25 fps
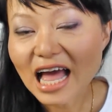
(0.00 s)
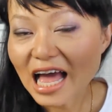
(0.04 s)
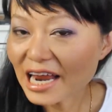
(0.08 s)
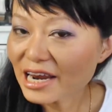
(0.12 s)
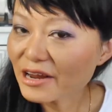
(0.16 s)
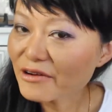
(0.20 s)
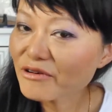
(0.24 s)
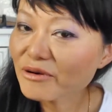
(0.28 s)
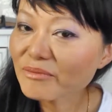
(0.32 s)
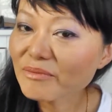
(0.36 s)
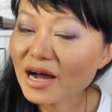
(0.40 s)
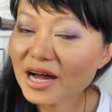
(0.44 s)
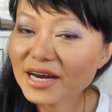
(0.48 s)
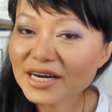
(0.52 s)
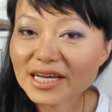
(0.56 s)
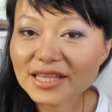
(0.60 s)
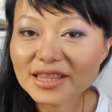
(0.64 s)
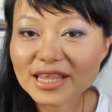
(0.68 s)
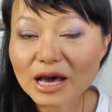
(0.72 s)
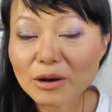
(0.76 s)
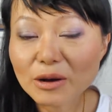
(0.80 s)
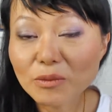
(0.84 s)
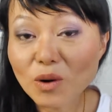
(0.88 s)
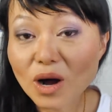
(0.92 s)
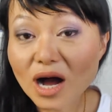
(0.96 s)
And a
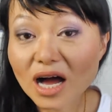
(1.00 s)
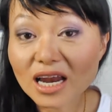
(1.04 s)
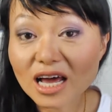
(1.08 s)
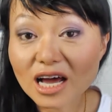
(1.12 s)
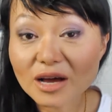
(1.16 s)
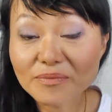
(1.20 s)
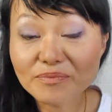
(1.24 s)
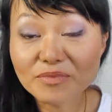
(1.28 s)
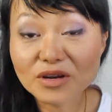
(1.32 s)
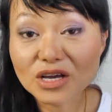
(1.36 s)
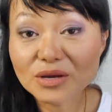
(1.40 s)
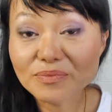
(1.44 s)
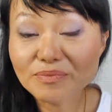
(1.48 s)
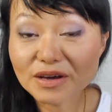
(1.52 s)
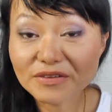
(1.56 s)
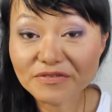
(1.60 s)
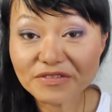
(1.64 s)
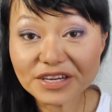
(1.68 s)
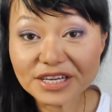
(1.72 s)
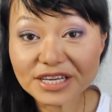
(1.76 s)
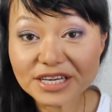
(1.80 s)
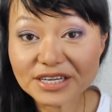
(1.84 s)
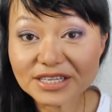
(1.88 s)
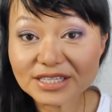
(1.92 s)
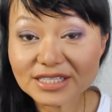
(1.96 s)
reminder that while I upload my
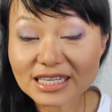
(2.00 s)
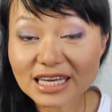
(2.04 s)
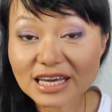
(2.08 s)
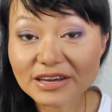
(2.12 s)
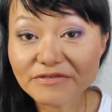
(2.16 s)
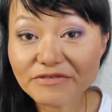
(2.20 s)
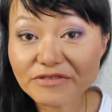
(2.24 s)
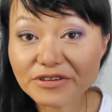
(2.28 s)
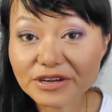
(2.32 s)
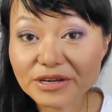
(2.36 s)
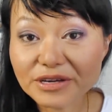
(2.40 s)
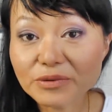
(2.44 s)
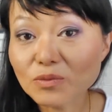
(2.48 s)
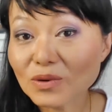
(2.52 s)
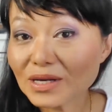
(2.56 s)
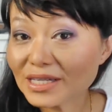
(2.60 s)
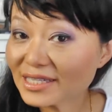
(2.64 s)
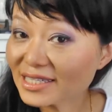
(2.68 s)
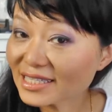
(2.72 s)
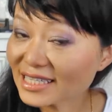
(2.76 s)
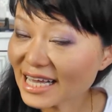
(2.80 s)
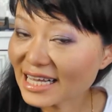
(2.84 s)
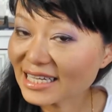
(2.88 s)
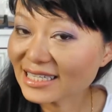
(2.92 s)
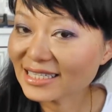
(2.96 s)
videos every
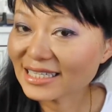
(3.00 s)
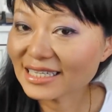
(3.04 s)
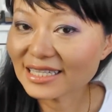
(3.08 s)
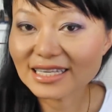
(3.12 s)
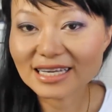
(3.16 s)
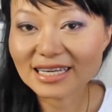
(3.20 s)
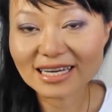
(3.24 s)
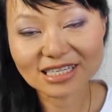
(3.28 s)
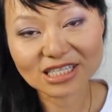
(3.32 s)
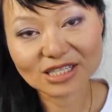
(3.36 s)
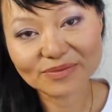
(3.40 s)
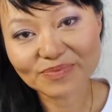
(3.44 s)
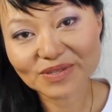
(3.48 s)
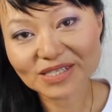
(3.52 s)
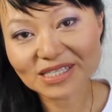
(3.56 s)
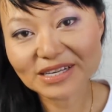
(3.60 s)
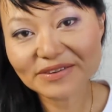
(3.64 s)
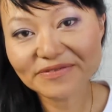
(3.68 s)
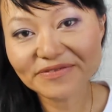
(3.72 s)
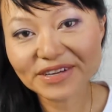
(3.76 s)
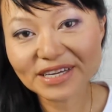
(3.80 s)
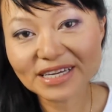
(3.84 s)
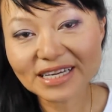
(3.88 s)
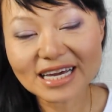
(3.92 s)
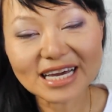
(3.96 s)
Wednesdays in the Asia
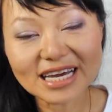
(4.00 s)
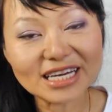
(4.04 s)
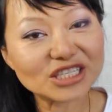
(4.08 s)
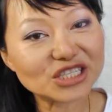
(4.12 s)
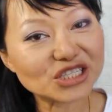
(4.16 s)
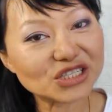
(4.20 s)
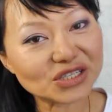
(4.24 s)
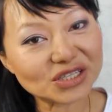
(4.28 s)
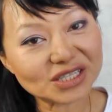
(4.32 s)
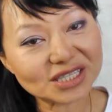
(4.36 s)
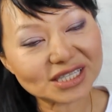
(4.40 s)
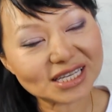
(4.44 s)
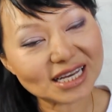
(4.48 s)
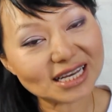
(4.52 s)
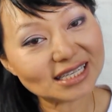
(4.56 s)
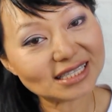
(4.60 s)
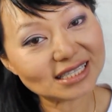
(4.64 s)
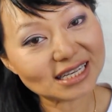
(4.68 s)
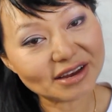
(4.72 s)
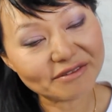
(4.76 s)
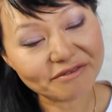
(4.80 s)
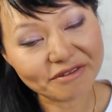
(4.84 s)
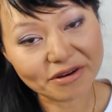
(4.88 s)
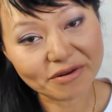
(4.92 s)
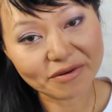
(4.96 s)
Pacific and
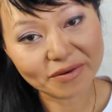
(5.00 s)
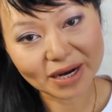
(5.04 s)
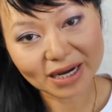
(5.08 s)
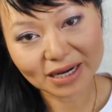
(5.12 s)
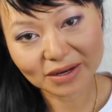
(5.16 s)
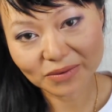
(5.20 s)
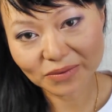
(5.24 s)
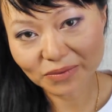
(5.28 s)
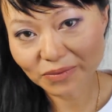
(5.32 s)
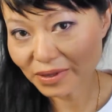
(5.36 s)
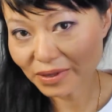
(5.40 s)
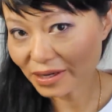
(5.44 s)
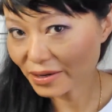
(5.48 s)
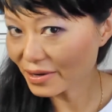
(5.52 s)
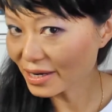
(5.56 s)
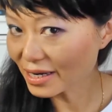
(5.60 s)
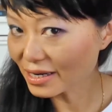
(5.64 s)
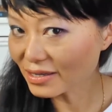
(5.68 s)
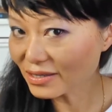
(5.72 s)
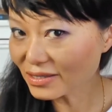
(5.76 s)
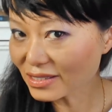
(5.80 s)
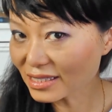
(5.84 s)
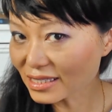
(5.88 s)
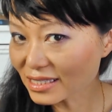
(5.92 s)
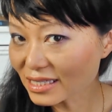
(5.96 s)
Tuesdays everywhere
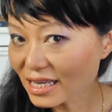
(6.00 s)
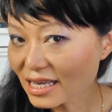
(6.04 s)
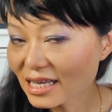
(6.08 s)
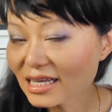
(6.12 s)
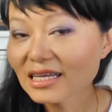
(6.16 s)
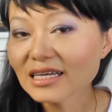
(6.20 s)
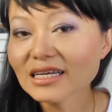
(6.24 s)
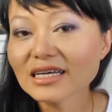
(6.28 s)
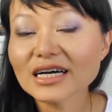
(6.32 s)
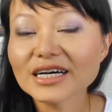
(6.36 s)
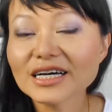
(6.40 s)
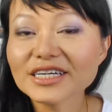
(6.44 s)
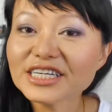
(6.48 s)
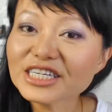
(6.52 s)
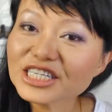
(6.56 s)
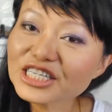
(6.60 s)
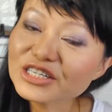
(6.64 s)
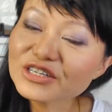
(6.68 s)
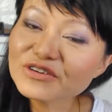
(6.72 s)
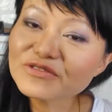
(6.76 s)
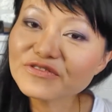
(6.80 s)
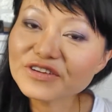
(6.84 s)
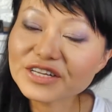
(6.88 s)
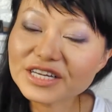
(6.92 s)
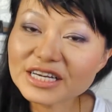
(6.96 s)
else,
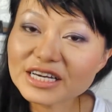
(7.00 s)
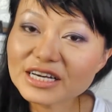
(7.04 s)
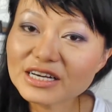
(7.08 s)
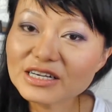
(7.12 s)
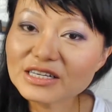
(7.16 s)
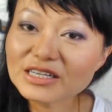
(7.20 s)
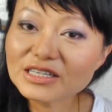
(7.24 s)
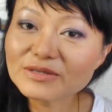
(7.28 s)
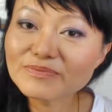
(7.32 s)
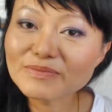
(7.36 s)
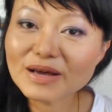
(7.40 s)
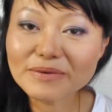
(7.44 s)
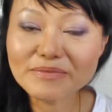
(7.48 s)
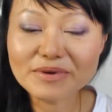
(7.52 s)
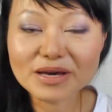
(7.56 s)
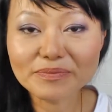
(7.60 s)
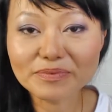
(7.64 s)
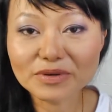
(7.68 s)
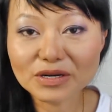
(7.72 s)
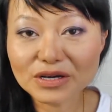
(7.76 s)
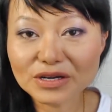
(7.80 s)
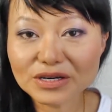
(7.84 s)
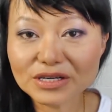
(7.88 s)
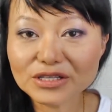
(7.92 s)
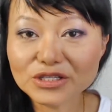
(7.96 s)
additional videos may be
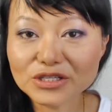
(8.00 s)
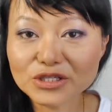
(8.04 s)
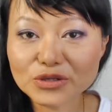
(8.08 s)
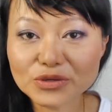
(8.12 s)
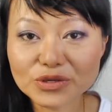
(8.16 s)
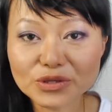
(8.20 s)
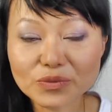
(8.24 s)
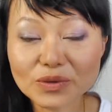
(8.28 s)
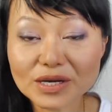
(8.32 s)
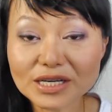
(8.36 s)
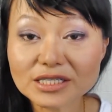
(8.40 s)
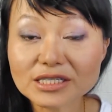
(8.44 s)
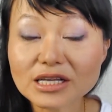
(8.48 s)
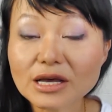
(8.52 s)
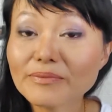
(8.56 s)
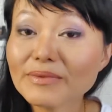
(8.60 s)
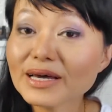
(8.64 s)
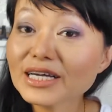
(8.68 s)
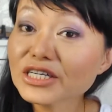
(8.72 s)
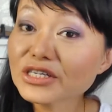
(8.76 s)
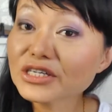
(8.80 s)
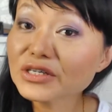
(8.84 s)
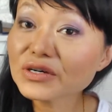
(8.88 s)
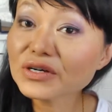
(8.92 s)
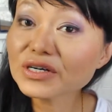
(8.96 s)
uploaded during the week. So
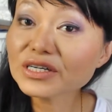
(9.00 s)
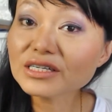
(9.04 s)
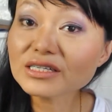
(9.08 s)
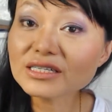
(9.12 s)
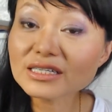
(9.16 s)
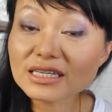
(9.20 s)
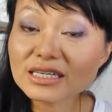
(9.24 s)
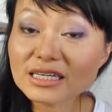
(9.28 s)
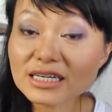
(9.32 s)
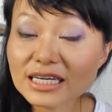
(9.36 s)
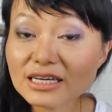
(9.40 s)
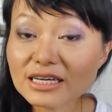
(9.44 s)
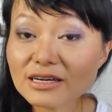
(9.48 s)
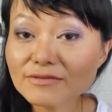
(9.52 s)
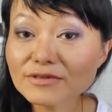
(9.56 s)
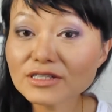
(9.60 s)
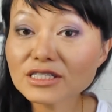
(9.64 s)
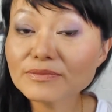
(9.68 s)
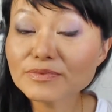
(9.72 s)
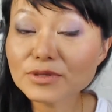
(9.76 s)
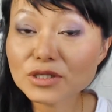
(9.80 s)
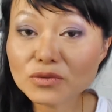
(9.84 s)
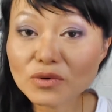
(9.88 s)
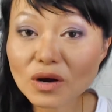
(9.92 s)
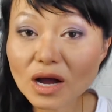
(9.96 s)
make sure you click on
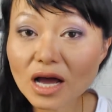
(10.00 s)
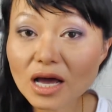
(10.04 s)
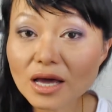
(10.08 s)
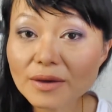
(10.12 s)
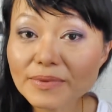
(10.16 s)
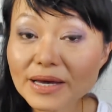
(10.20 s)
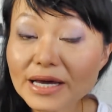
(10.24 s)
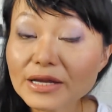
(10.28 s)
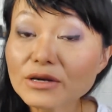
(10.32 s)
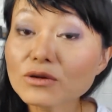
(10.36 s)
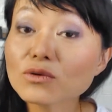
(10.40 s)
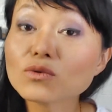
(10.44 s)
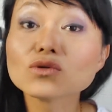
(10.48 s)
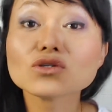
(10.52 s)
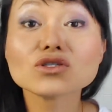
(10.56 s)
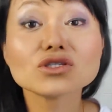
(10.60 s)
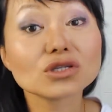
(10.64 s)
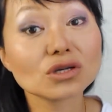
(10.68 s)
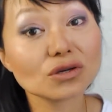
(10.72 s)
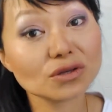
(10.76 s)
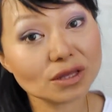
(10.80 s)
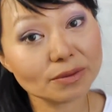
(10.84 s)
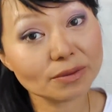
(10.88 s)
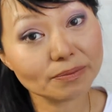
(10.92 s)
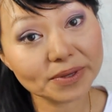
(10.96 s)
subscribe and
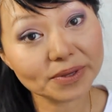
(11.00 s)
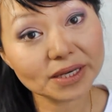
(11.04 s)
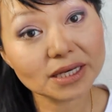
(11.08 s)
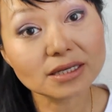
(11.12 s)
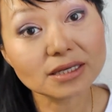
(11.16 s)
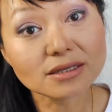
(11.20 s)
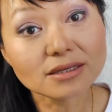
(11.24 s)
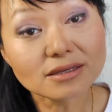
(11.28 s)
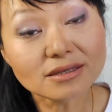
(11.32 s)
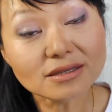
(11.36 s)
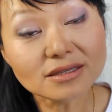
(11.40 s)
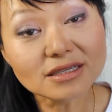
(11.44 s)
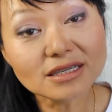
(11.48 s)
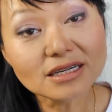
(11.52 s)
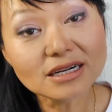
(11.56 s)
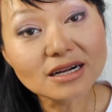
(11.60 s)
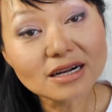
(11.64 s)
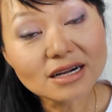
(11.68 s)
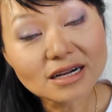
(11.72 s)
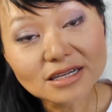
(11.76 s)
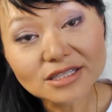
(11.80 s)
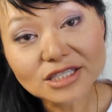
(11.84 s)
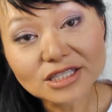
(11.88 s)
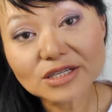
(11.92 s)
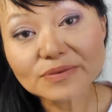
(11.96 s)
also the bell
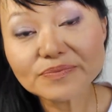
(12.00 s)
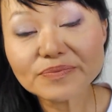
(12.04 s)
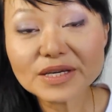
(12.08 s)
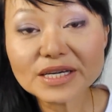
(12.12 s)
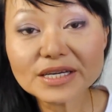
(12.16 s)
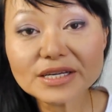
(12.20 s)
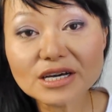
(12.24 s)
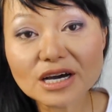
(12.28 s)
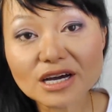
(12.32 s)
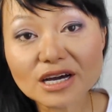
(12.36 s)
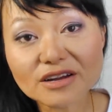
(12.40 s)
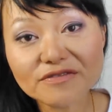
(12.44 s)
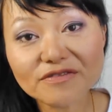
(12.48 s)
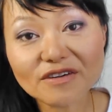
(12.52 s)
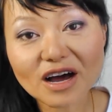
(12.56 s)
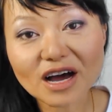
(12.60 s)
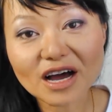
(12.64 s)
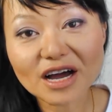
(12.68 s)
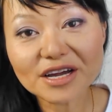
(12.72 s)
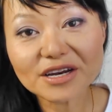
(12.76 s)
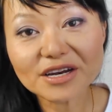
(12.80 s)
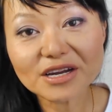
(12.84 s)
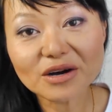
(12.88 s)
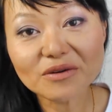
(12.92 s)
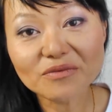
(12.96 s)
to be
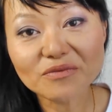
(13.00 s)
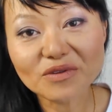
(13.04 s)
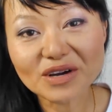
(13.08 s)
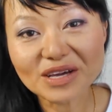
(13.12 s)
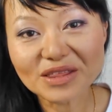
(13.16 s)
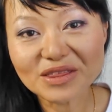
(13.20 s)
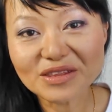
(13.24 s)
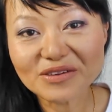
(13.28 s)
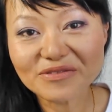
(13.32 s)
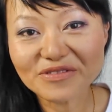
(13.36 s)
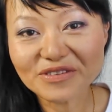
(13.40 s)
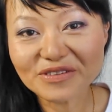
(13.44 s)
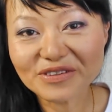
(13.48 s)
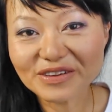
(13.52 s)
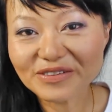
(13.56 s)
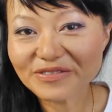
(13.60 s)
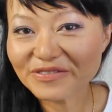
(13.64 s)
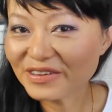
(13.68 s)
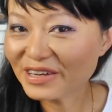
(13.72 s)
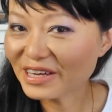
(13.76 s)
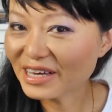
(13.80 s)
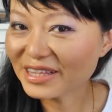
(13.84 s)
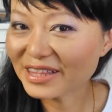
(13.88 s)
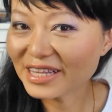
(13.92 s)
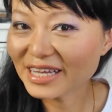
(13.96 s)
notified of when the,
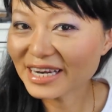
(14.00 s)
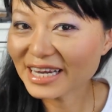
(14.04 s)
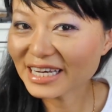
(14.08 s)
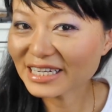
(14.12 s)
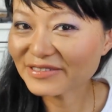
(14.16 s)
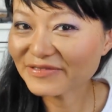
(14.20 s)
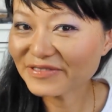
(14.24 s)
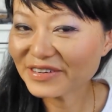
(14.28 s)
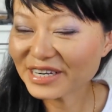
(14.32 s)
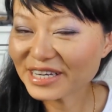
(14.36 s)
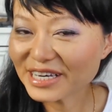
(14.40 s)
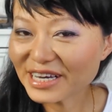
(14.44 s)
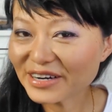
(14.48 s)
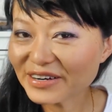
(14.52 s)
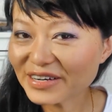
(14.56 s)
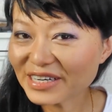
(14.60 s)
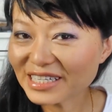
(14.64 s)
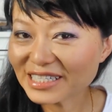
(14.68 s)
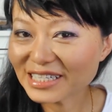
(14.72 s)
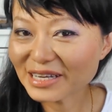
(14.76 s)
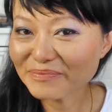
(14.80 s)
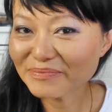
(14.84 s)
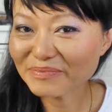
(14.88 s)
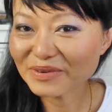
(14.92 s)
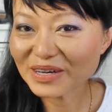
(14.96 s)
the next video
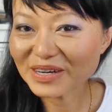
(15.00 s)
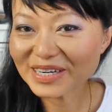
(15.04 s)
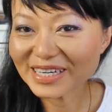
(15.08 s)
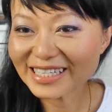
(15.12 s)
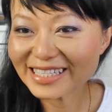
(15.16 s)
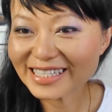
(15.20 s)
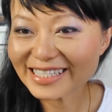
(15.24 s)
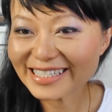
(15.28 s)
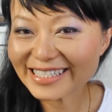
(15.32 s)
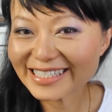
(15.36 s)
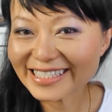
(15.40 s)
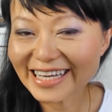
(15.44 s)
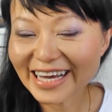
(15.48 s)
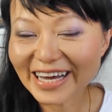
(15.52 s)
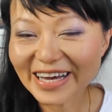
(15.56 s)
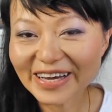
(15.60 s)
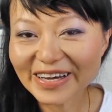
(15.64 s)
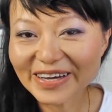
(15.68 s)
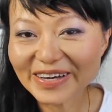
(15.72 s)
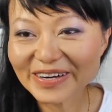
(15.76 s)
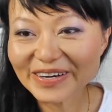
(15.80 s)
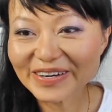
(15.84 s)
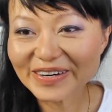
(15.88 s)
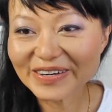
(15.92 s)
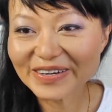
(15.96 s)
is uploaded.
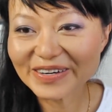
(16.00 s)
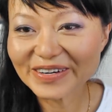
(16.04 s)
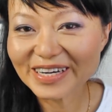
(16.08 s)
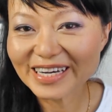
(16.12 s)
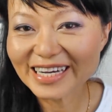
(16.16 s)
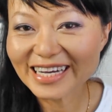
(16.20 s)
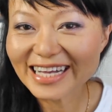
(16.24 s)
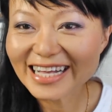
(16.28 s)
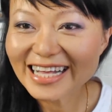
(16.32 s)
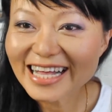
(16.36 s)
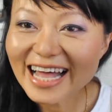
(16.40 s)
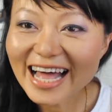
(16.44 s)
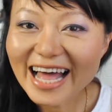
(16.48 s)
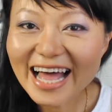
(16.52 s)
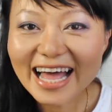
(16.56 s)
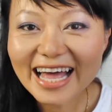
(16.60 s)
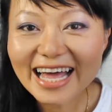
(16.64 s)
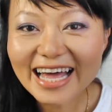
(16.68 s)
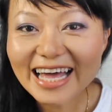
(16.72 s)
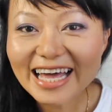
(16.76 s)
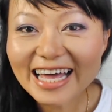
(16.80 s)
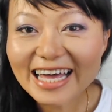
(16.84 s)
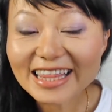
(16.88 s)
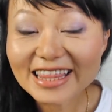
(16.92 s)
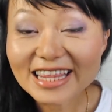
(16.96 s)
So
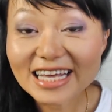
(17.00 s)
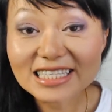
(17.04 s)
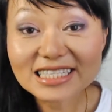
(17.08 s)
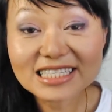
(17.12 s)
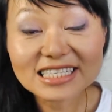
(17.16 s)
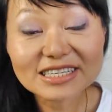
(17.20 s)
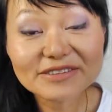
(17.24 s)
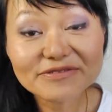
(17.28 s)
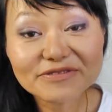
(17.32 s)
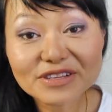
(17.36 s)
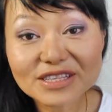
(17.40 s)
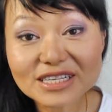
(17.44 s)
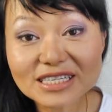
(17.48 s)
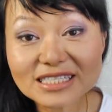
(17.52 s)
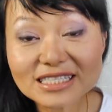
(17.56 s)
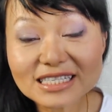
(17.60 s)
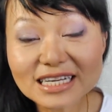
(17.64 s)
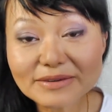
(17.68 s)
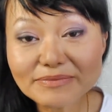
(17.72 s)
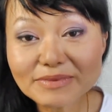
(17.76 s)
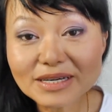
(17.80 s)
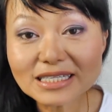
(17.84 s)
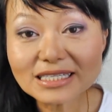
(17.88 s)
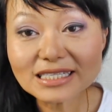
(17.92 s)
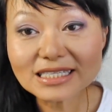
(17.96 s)
that's it for this
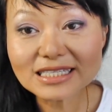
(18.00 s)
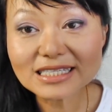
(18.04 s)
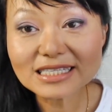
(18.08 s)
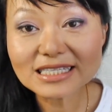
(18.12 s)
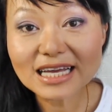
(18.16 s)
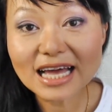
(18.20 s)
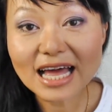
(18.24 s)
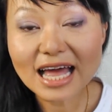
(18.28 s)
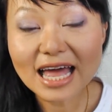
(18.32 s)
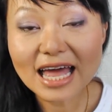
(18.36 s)
segment.